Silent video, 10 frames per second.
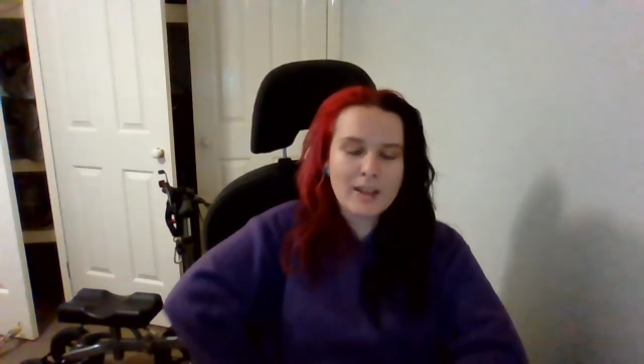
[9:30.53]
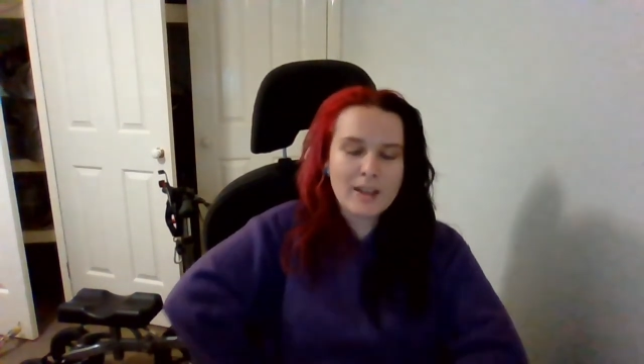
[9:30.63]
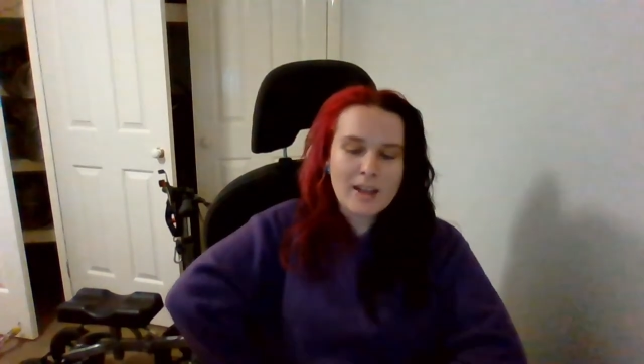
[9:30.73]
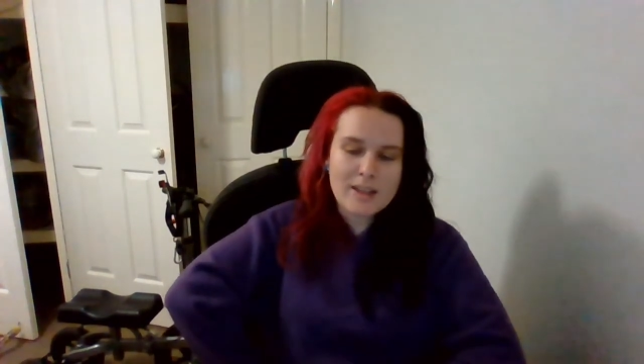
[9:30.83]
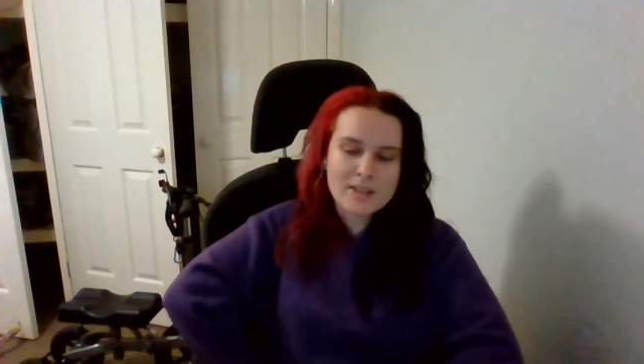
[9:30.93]

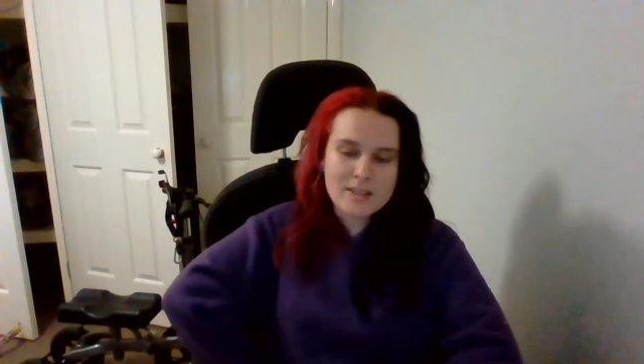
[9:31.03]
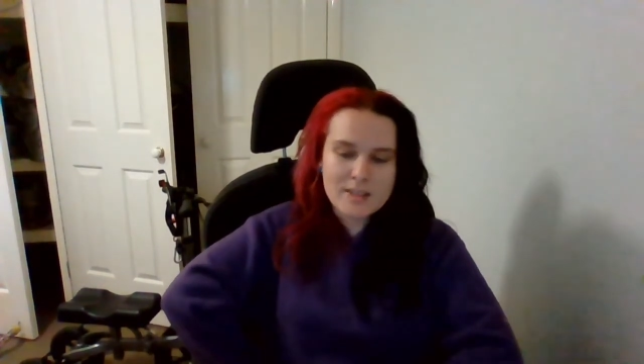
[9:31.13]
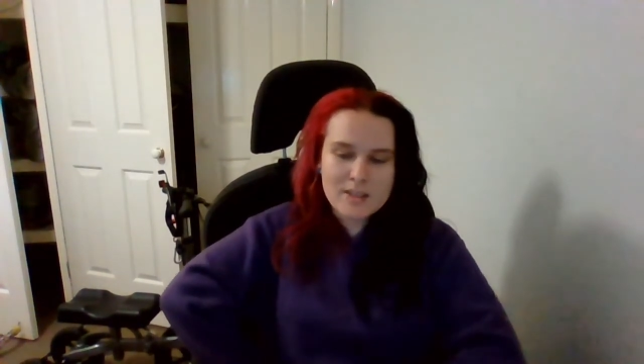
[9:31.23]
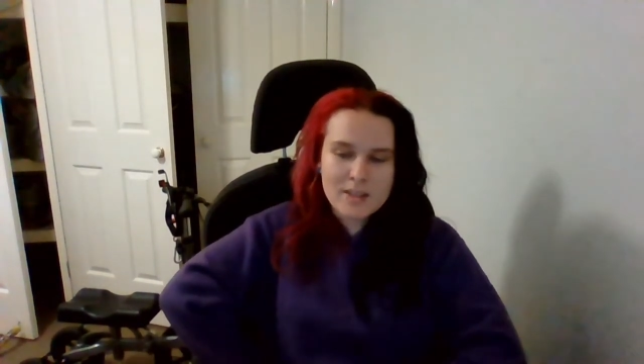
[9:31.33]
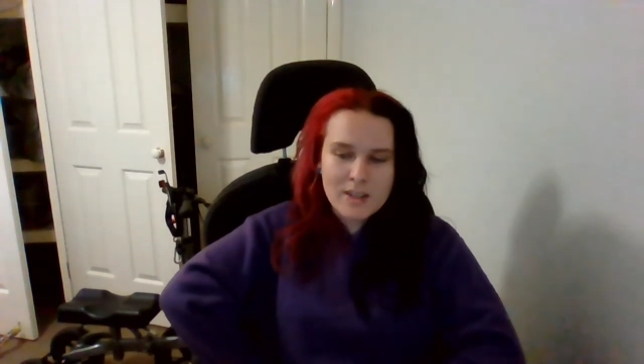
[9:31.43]

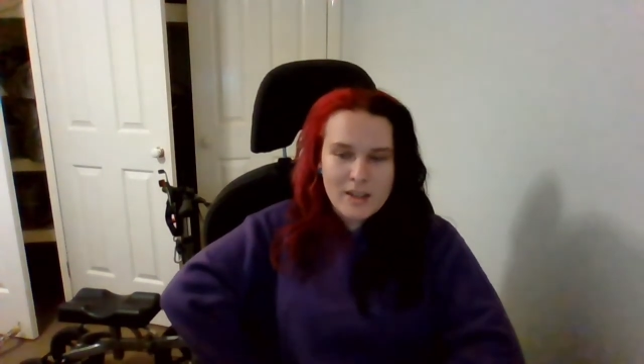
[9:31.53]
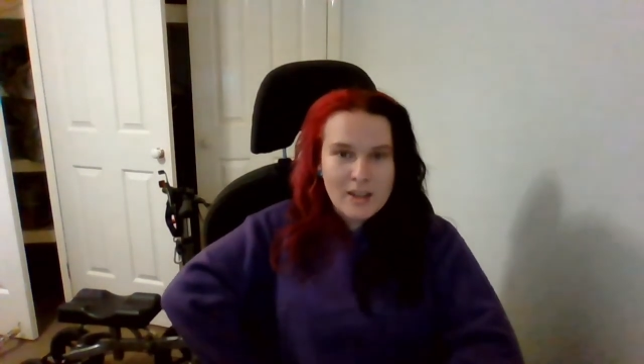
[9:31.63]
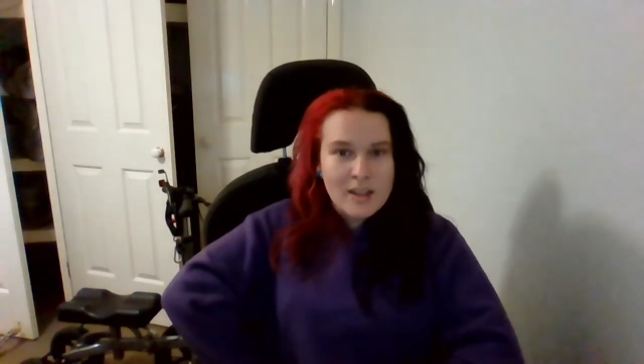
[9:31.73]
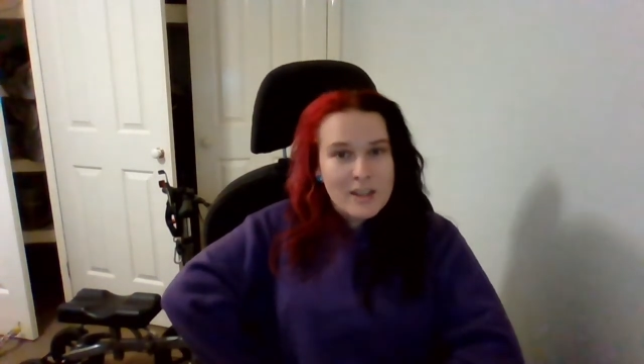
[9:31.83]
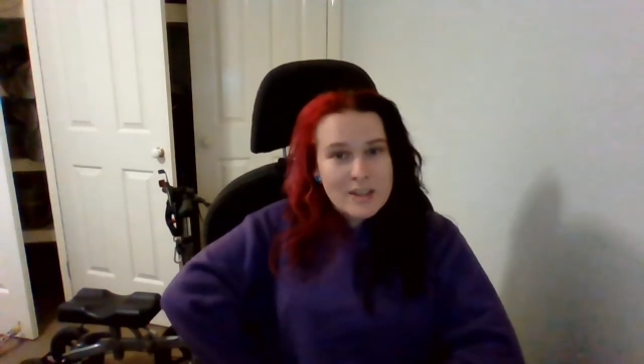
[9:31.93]
as
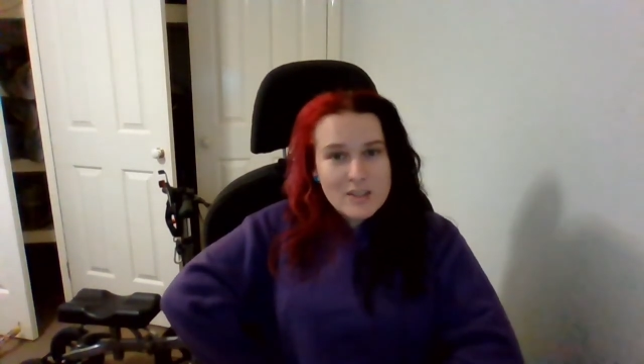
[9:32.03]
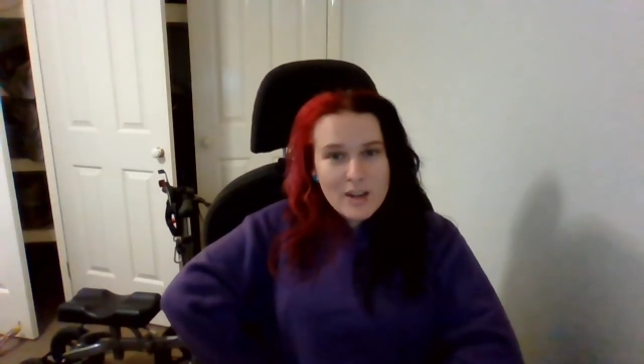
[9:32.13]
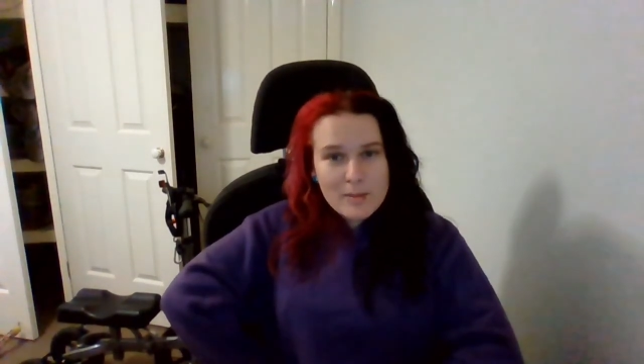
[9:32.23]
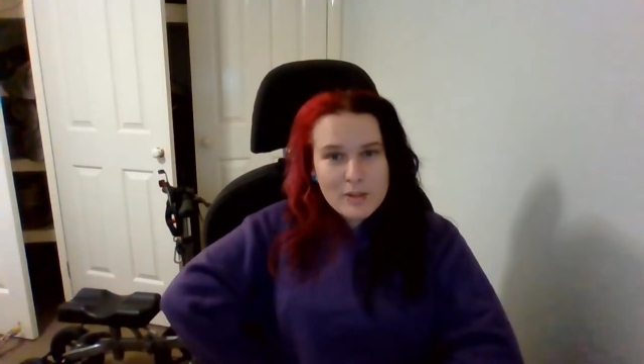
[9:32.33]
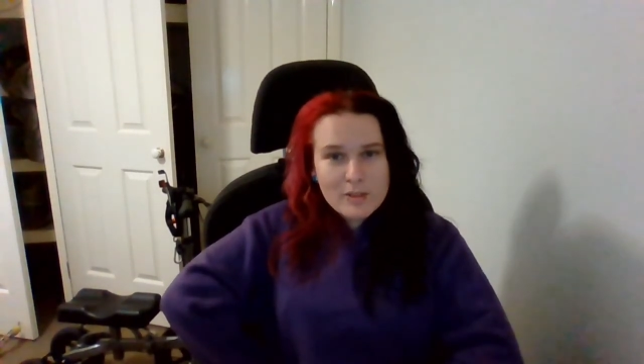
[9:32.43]

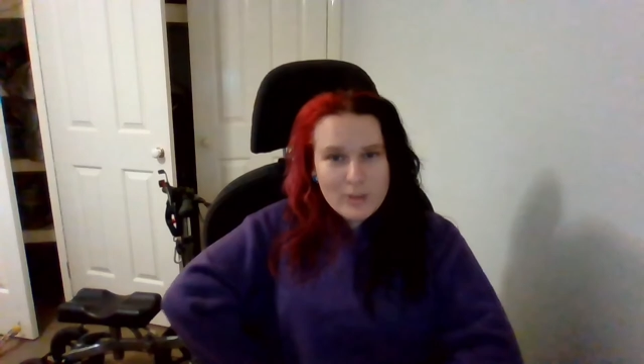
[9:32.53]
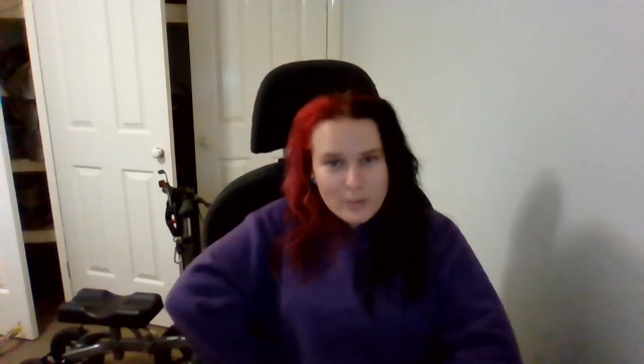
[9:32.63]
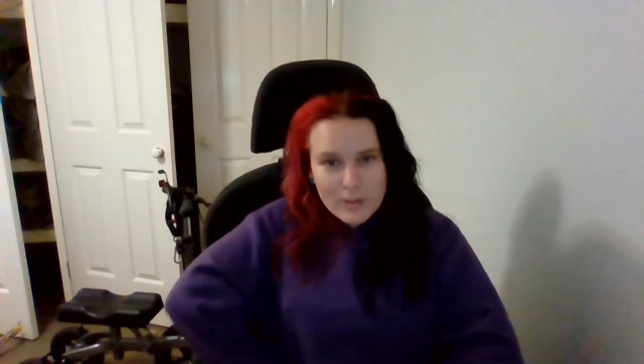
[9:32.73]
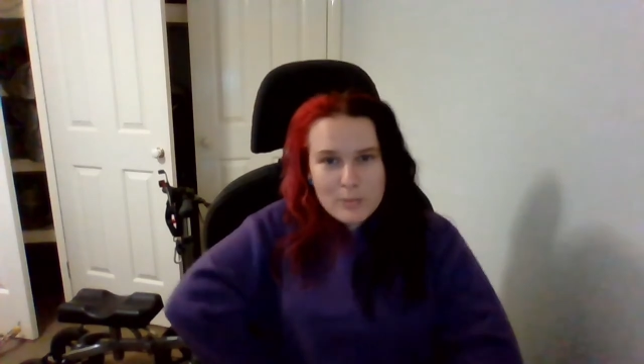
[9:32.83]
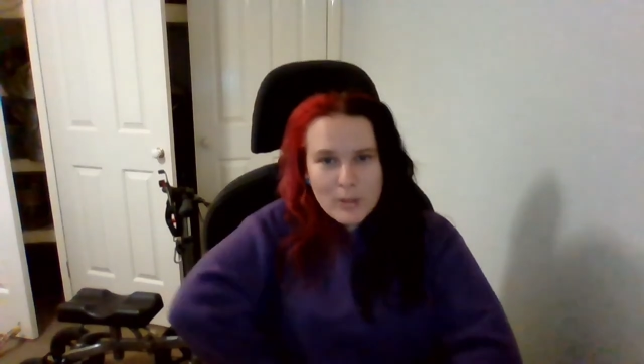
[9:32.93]
time goes on
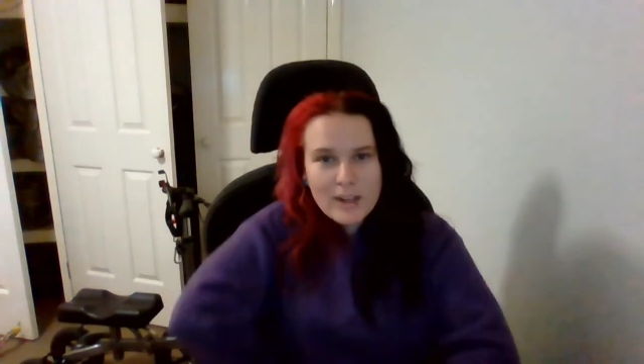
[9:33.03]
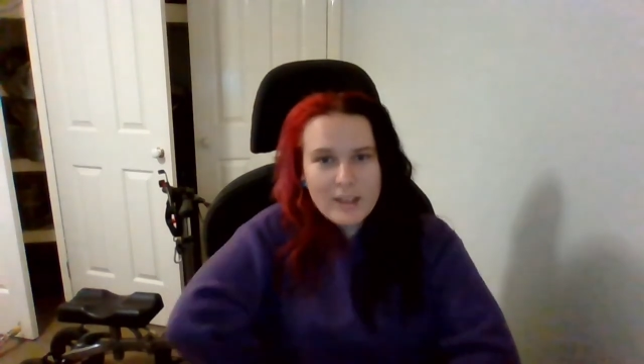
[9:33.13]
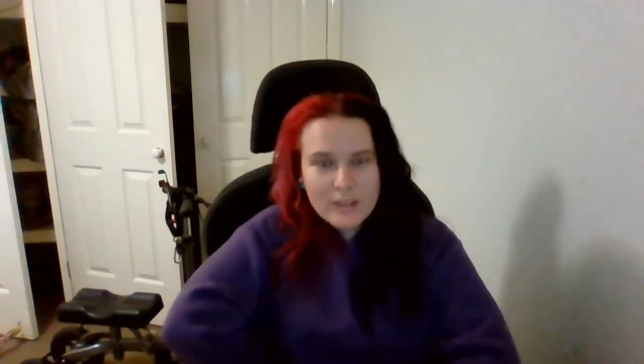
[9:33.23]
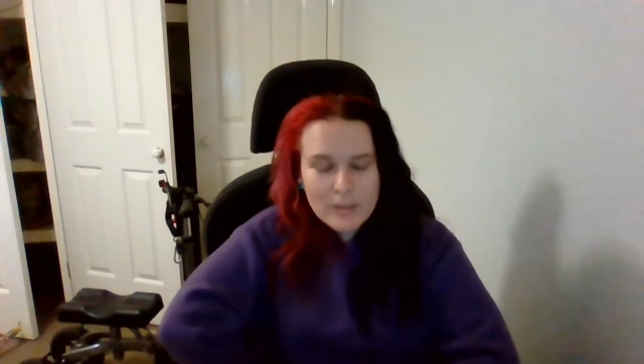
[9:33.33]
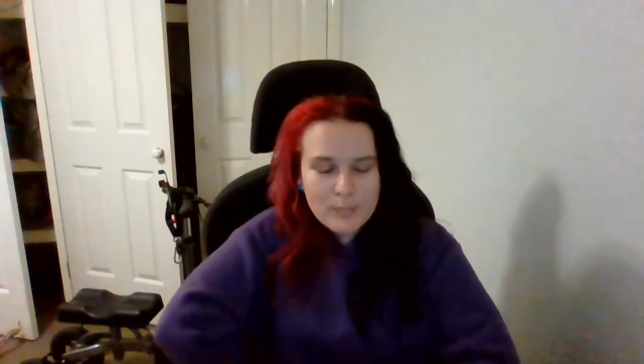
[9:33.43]
with breeding
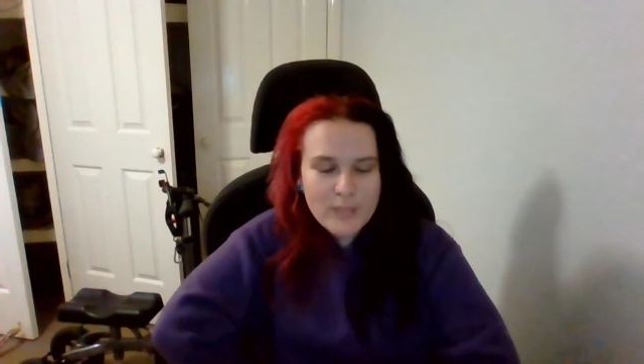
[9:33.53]
them